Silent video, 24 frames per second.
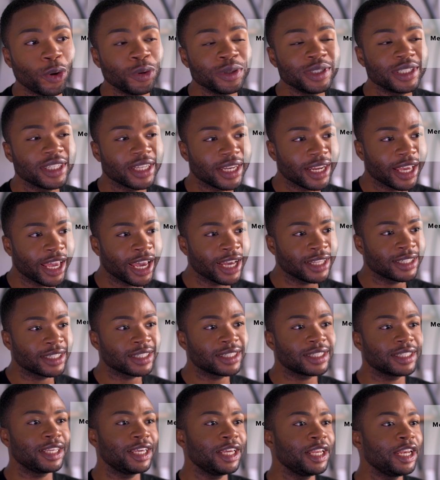own
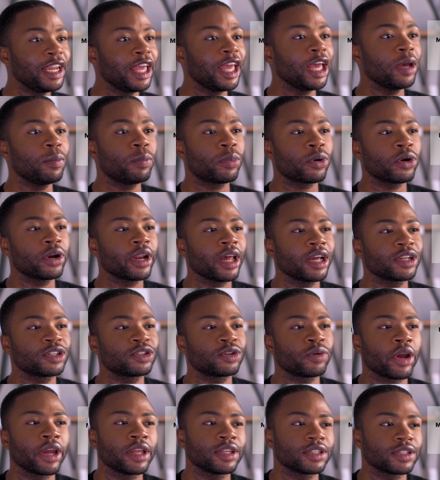dedicated skincare
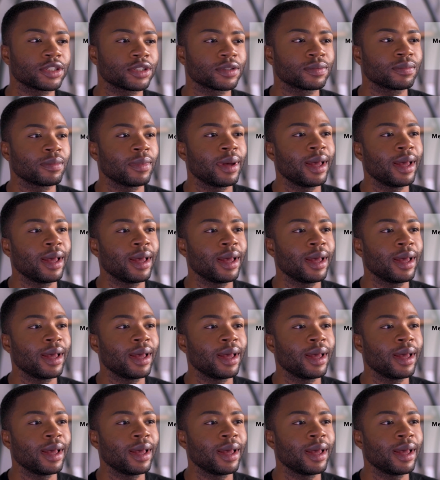product range.